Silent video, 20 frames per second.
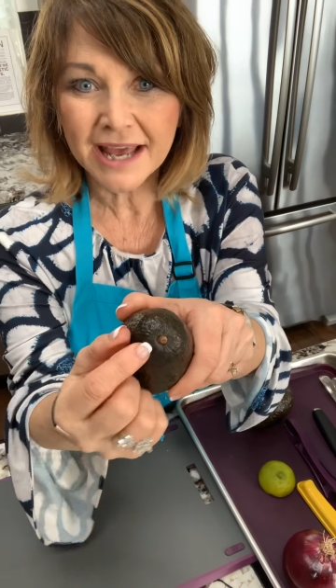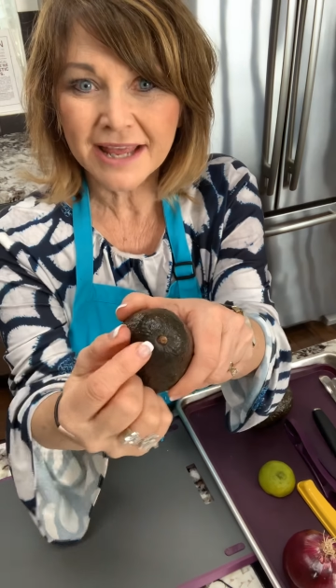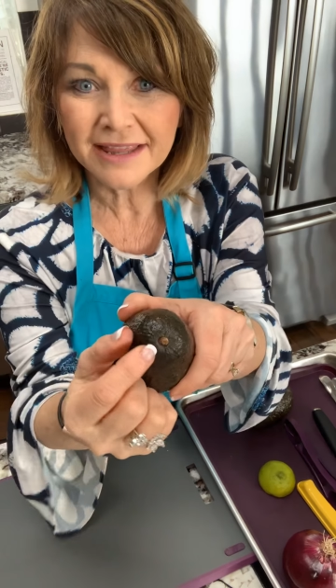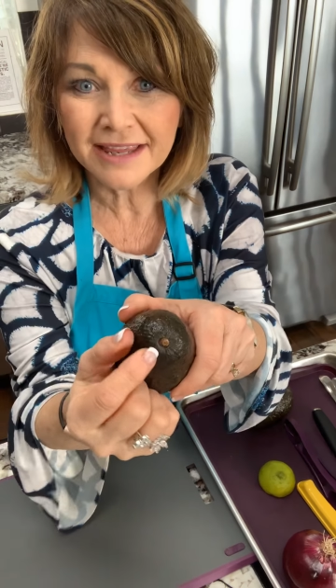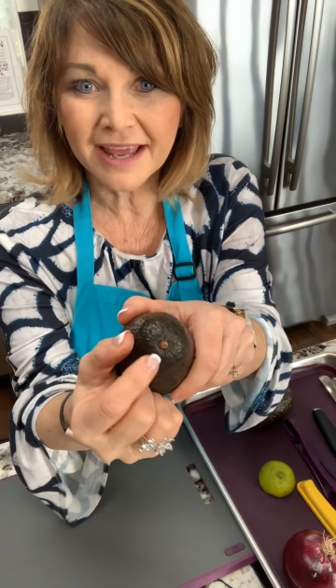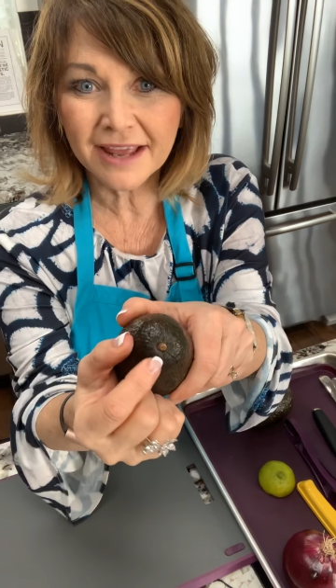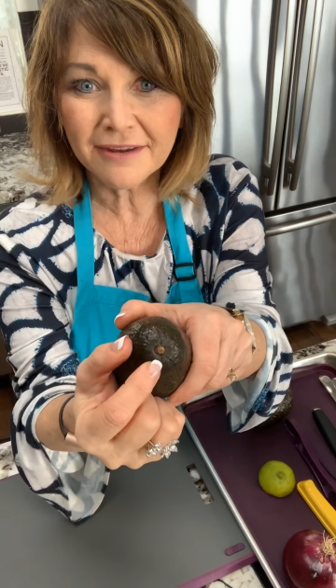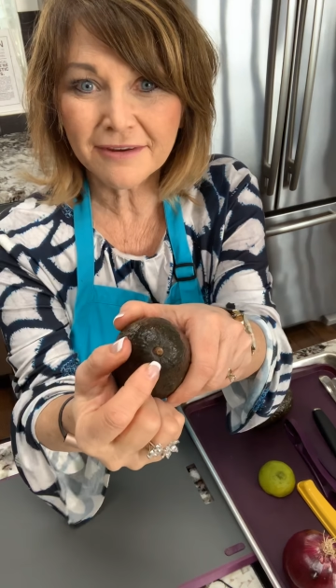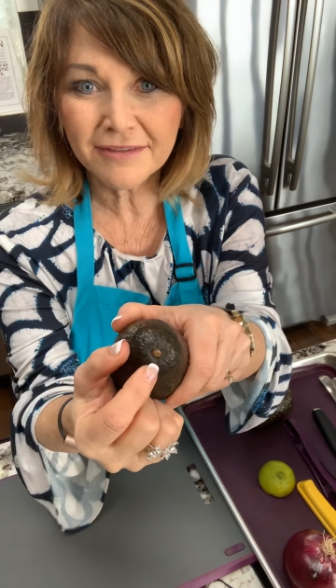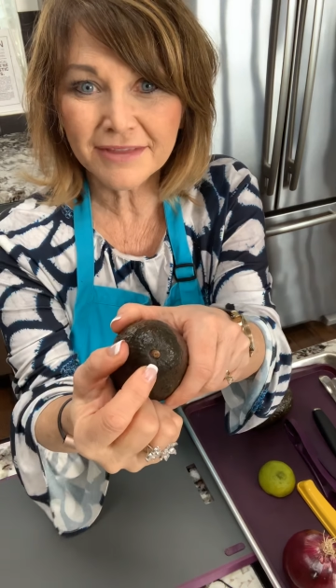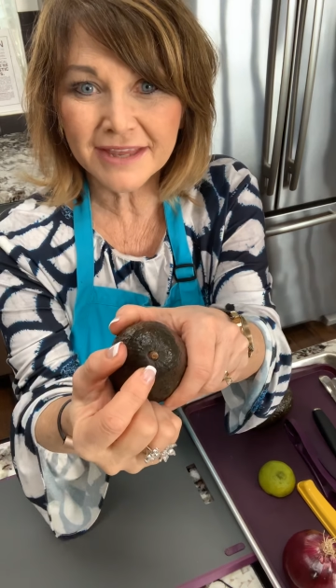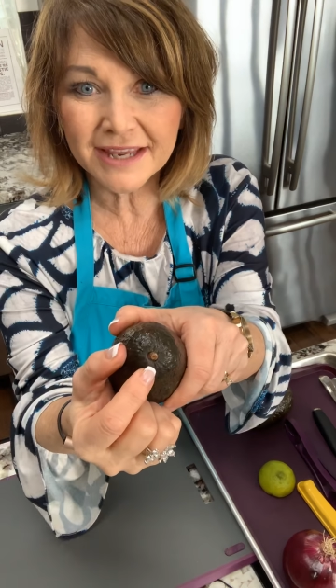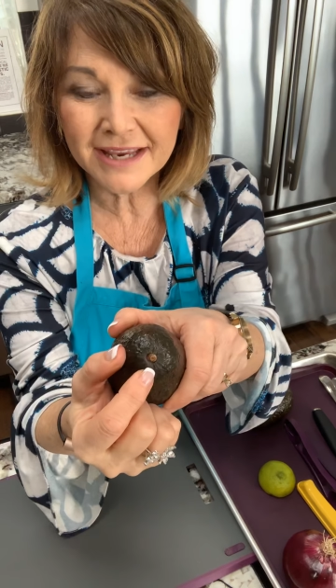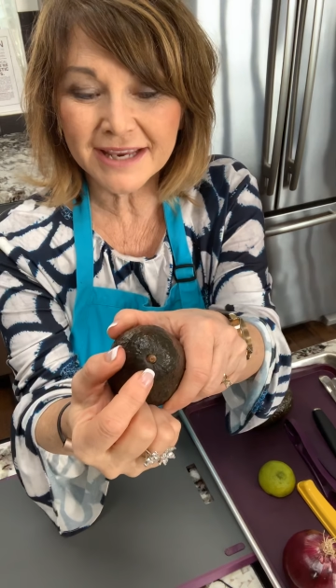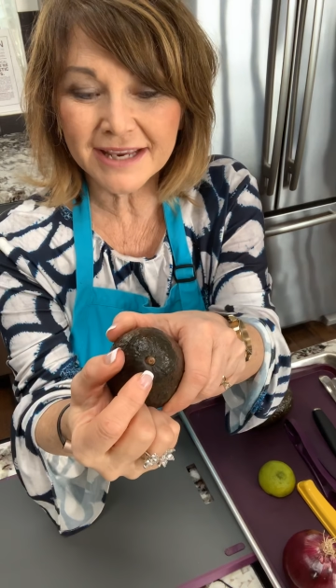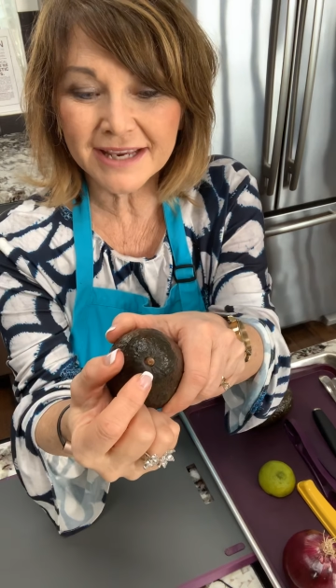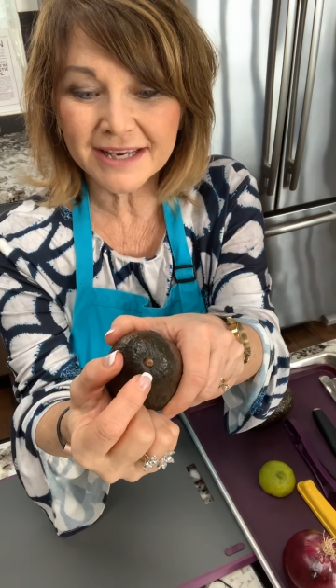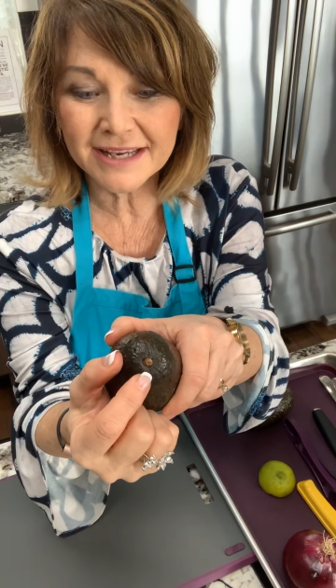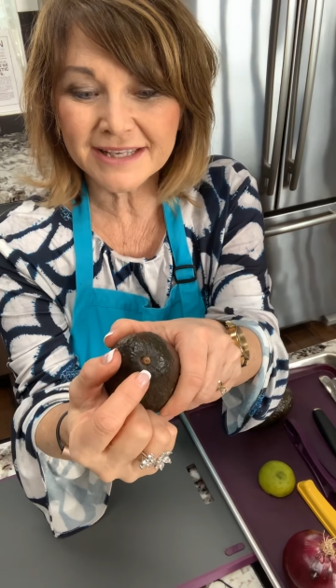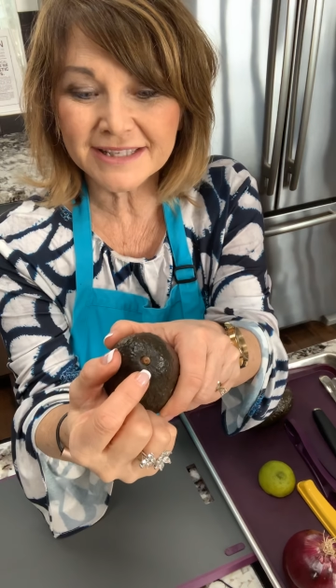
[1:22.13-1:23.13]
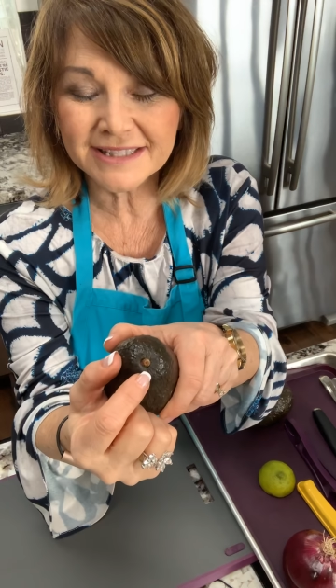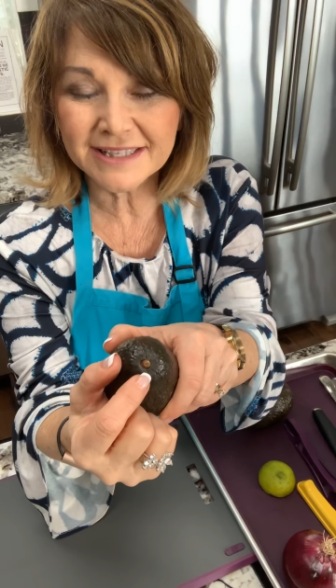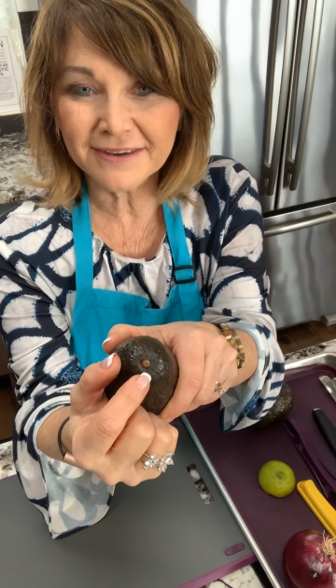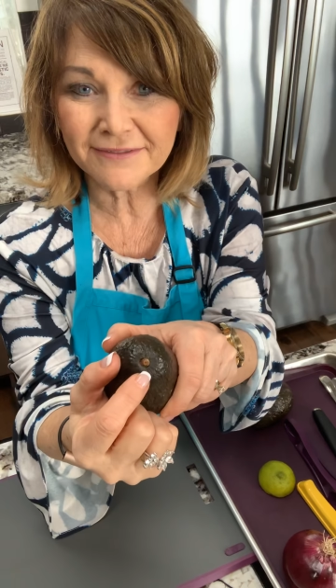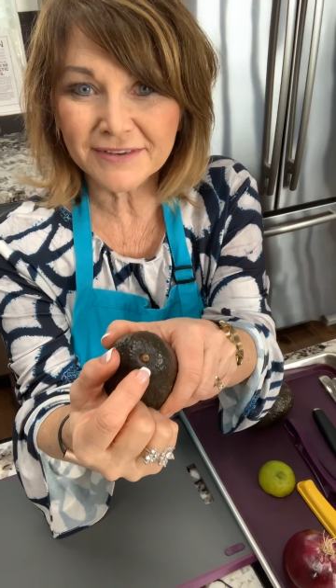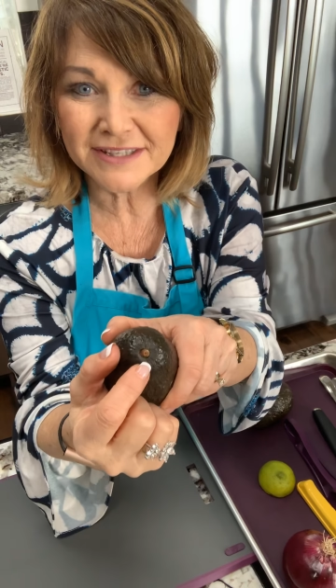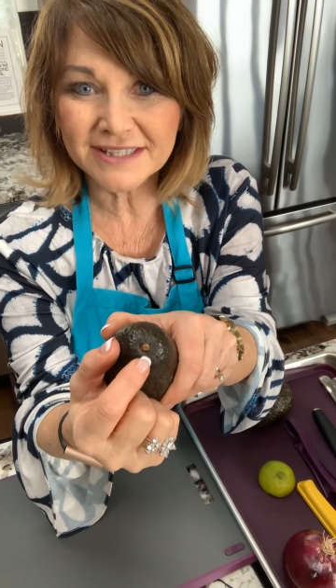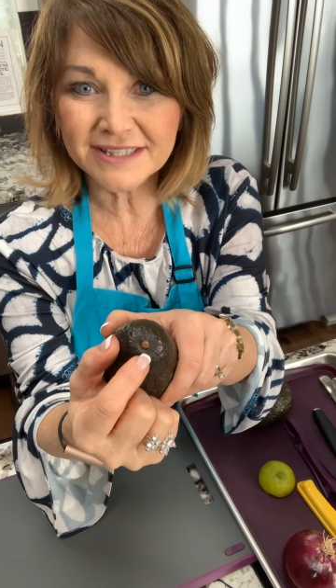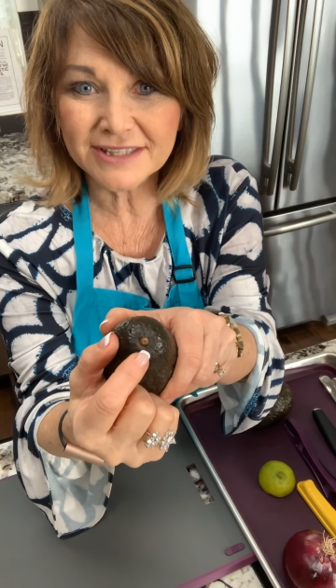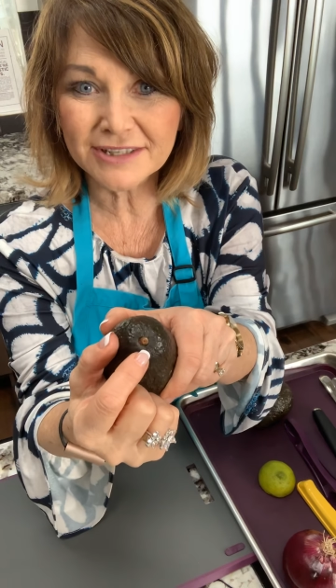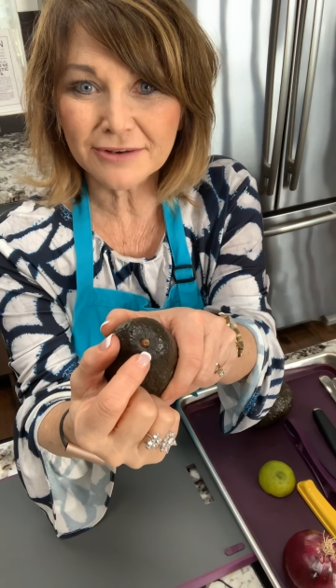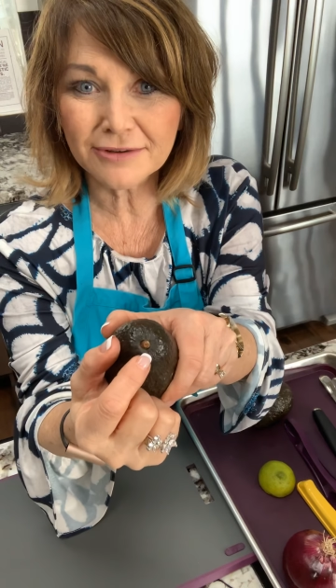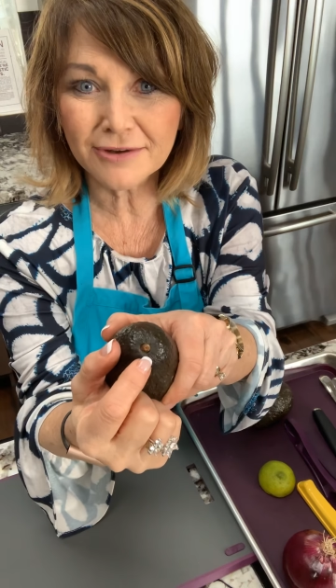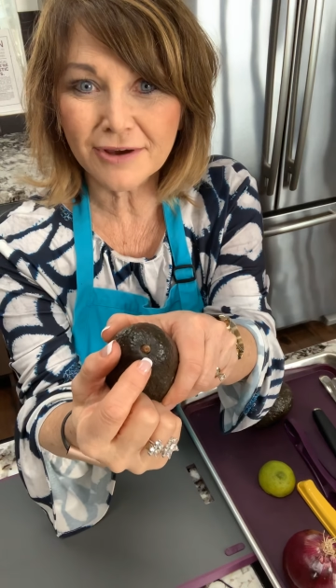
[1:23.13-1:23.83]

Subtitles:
The other thing is if it's still